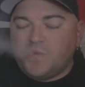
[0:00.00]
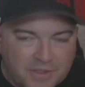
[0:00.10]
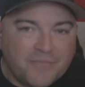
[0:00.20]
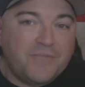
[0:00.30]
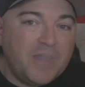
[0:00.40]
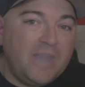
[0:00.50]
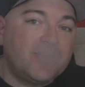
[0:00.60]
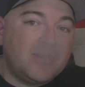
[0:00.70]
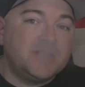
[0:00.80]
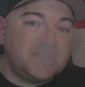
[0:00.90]
The
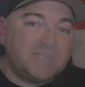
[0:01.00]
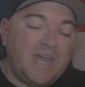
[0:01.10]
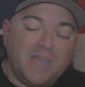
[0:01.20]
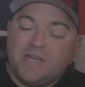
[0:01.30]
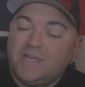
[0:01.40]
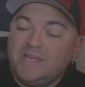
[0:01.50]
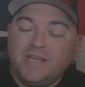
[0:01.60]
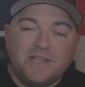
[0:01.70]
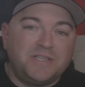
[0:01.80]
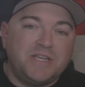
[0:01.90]
flavor on this tank,
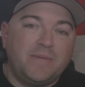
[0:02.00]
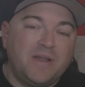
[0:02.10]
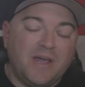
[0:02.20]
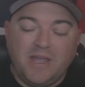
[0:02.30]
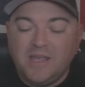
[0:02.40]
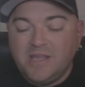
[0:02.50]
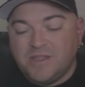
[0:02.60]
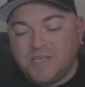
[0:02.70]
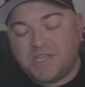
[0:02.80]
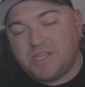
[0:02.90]
the Gemini,
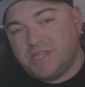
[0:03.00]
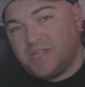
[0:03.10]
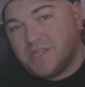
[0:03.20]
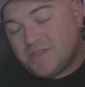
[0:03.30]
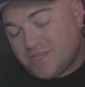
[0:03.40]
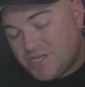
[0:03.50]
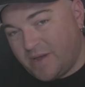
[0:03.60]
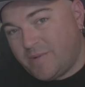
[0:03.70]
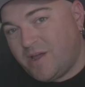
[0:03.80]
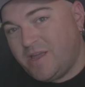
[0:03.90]
the
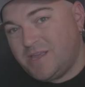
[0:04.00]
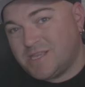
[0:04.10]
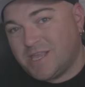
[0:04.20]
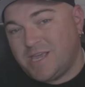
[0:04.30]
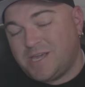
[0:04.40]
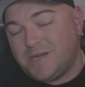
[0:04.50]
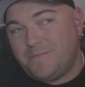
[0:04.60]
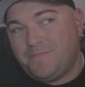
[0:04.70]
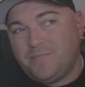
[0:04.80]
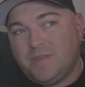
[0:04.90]
Gemini is like,
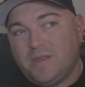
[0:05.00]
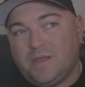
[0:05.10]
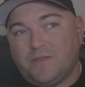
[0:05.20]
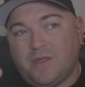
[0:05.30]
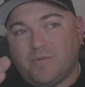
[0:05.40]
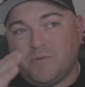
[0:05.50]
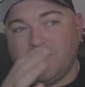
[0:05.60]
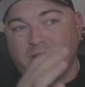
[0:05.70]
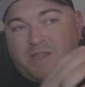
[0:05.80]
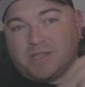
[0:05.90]
it would
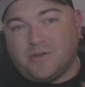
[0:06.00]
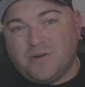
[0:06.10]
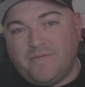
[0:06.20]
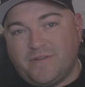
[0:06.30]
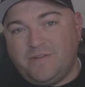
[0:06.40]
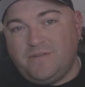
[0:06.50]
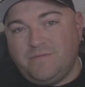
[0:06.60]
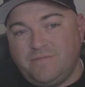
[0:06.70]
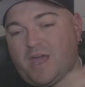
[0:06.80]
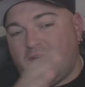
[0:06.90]
be like the
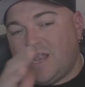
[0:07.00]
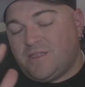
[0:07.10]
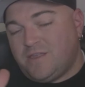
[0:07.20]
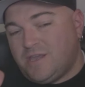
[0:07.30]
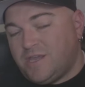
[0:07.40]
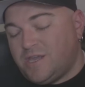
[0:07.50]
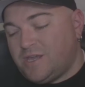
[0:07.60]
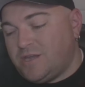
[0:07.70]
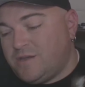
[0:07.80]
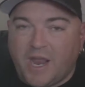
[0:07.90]
Griffin and
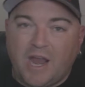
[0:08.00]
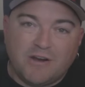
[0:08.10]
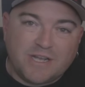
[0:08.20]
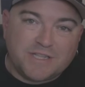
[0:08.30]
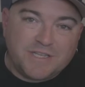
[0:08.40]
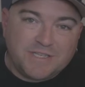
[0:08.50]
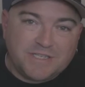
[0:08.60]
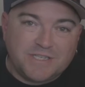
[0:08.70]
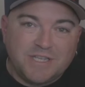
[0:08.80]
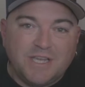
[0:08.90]
the
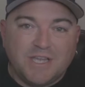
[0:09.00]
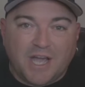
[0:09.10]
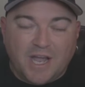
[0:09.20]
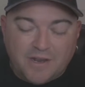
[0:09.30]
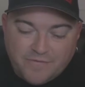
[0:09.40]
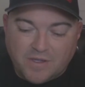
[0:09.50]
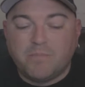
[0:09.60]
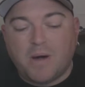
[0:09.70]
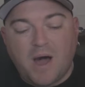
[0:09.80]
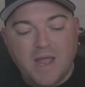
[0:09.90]
Heracles kind of
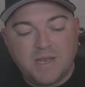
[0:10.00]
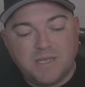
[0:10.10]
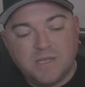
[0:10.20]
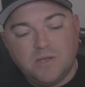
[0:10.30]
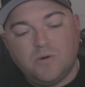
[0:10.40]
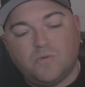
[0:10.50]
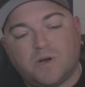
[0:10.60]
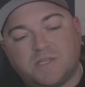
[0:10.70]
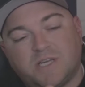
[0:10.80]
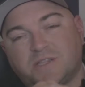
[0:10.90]
combined,
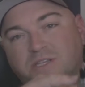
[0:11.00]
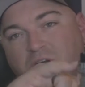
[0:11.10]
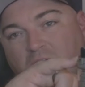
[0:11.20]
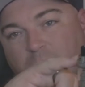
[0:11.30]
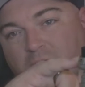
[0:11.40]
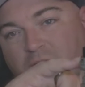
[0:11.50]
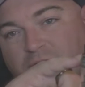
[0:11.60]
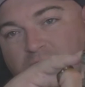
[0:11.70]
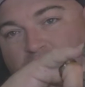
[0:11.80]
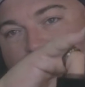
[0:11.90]
where it's got the top
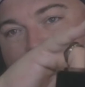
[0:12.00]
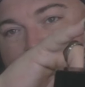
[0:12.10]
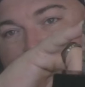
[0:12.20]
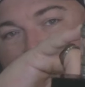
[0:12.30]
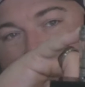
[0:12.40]
airflow on this as